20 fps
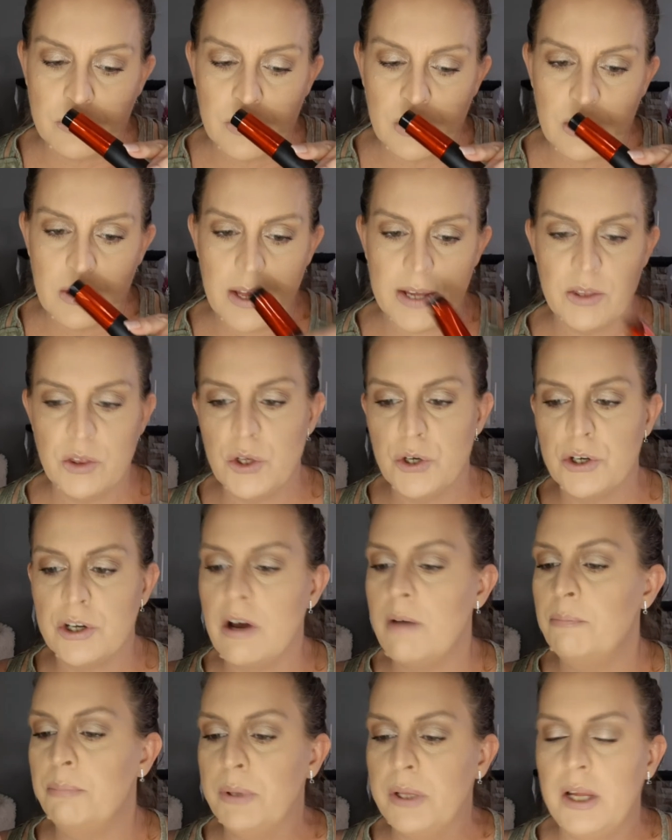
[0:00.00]
Like, they're
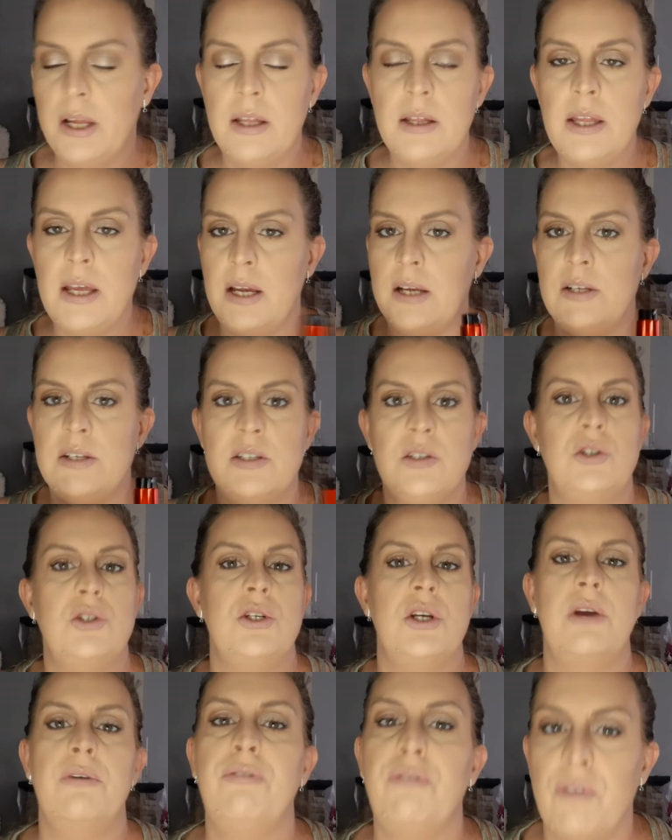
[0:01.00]
completely
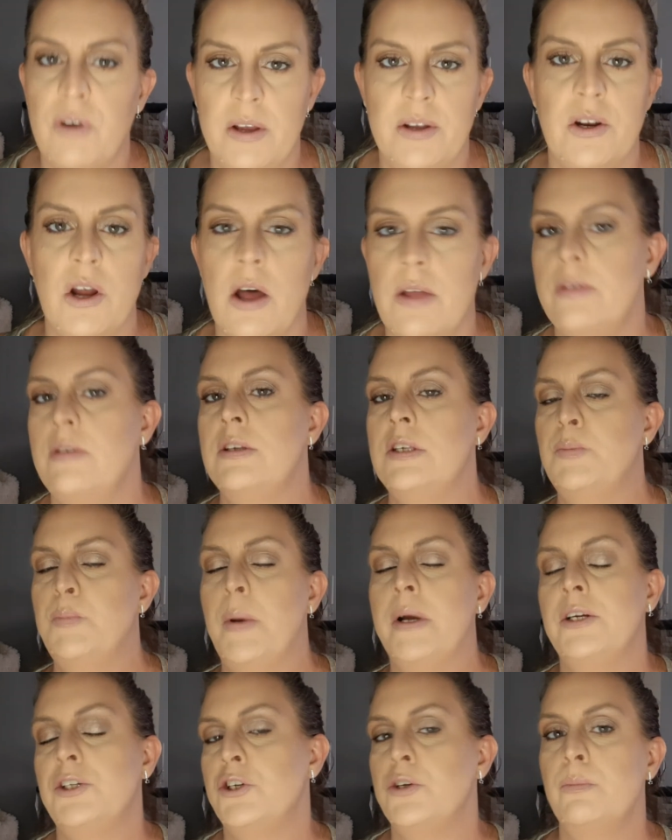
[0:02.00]
different on the
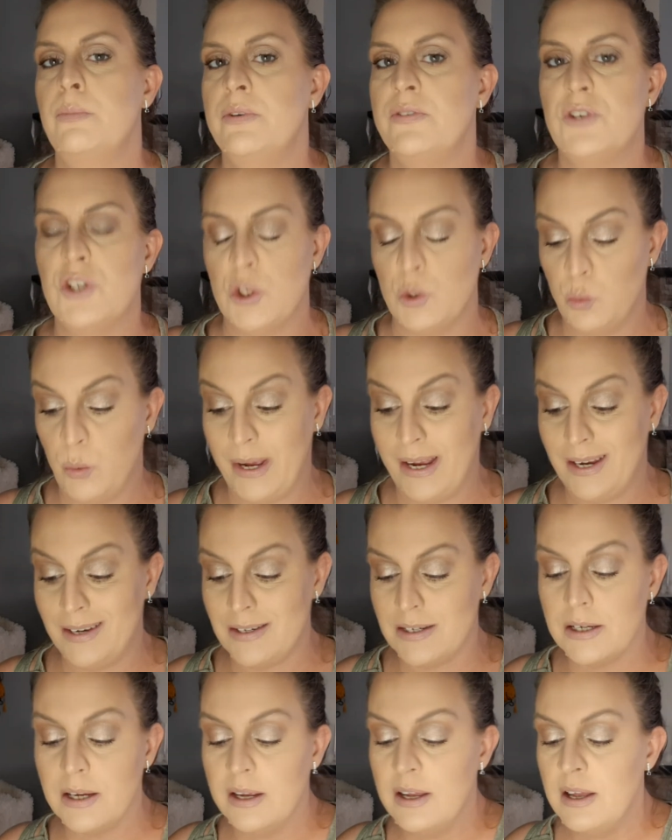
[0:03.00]
spectrum of
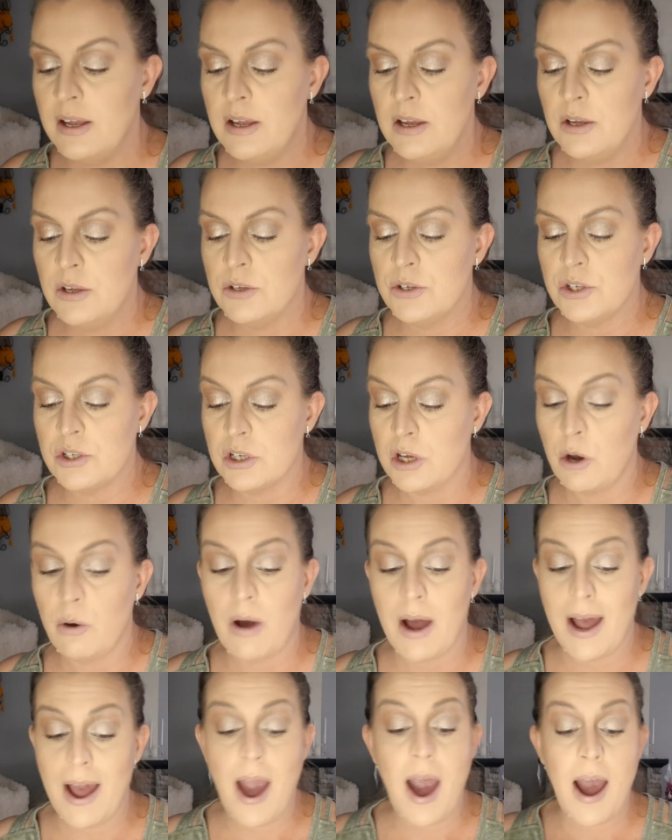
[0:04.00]
sweet. So
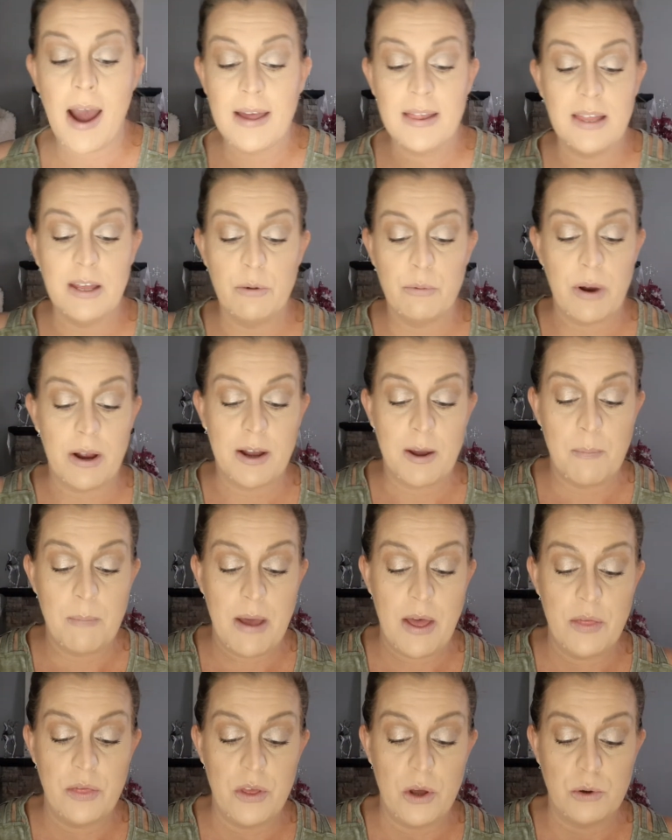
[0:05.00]
I highly
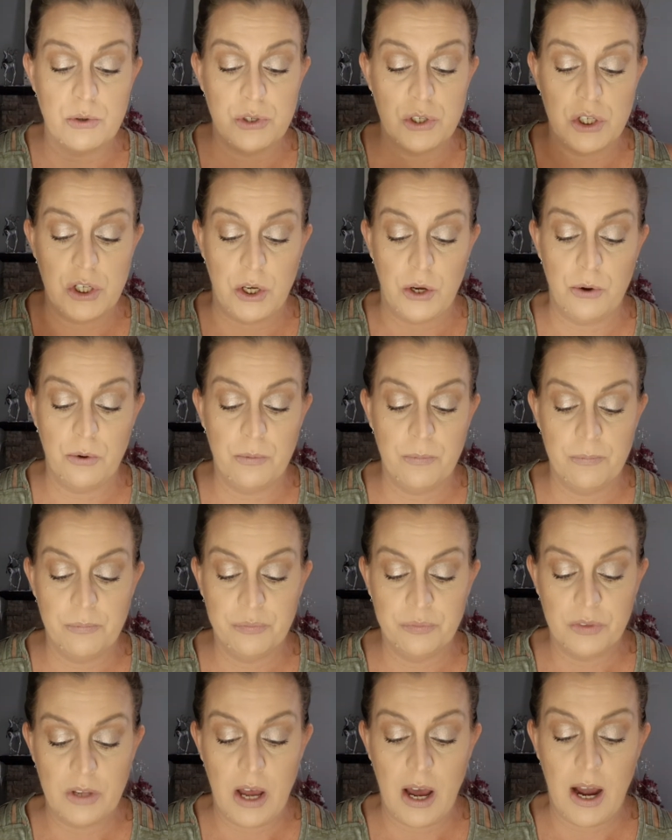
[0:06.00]
recommend those two.
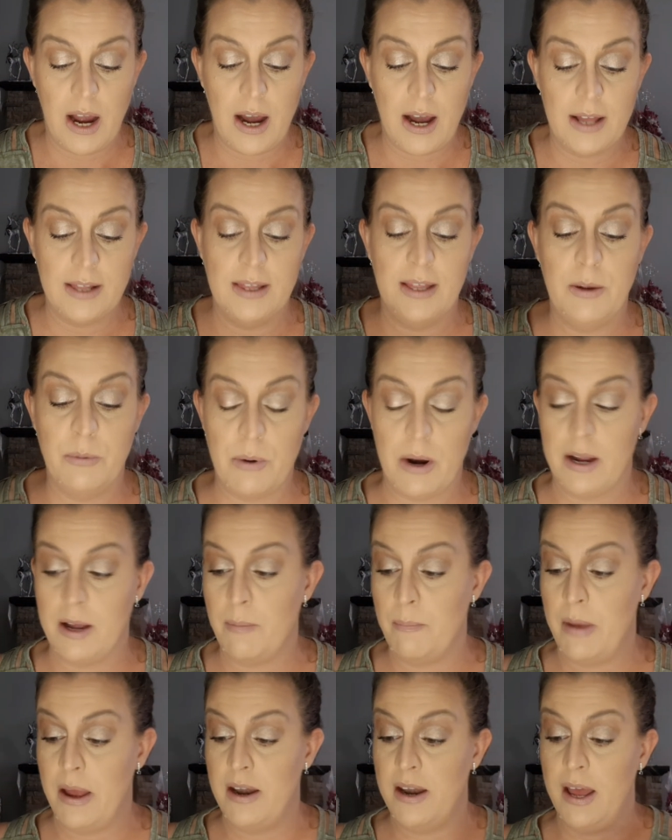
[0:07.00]
Highly
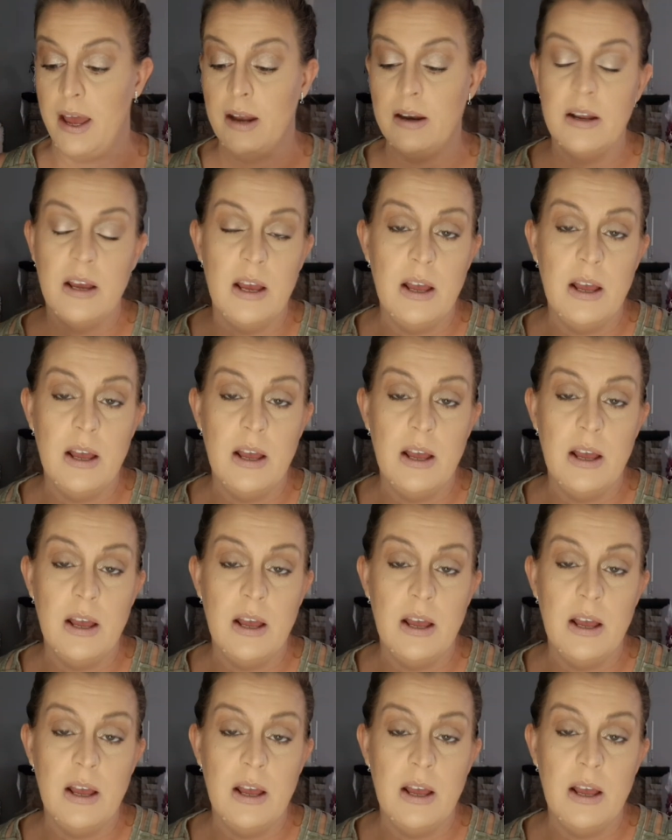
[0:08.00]
recommend it.